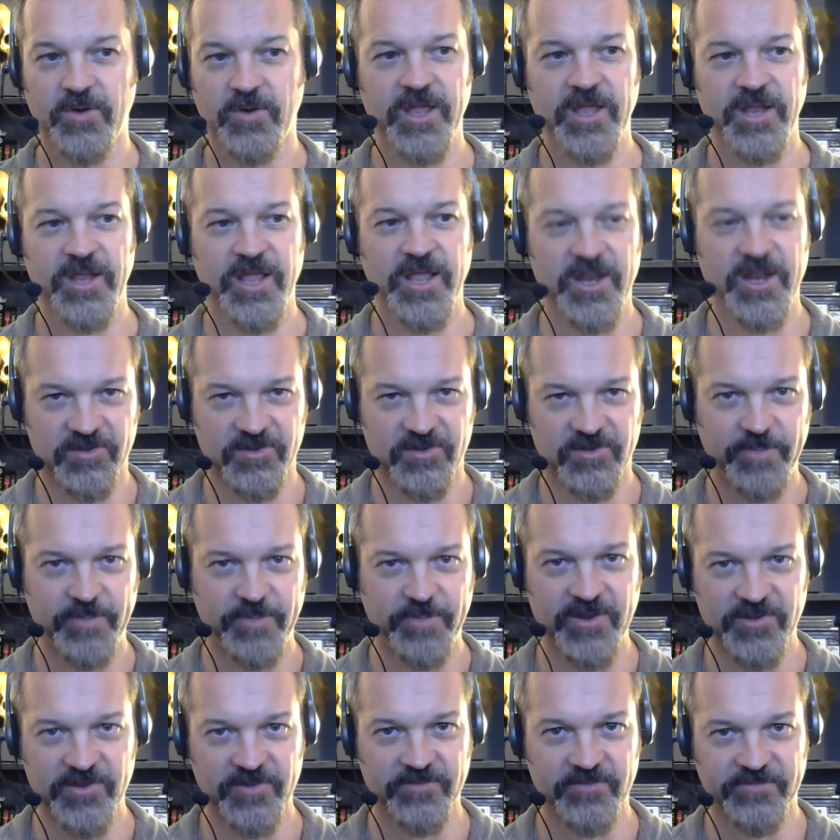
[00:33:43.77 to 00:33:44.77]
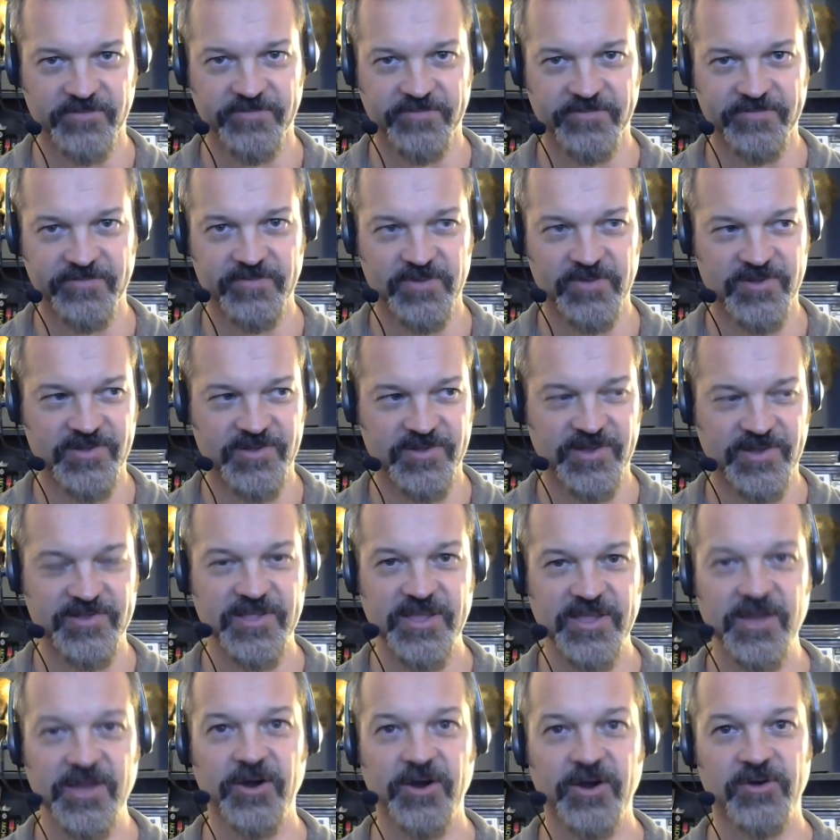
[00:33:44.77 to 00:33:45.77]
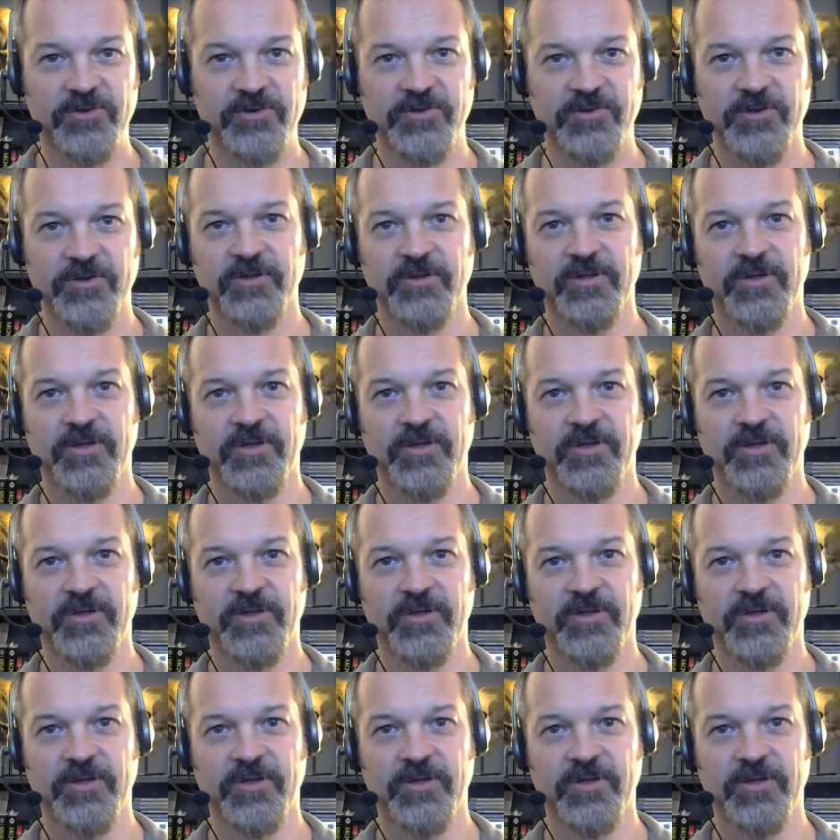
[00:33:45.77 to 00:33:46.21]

in a space of 60 years.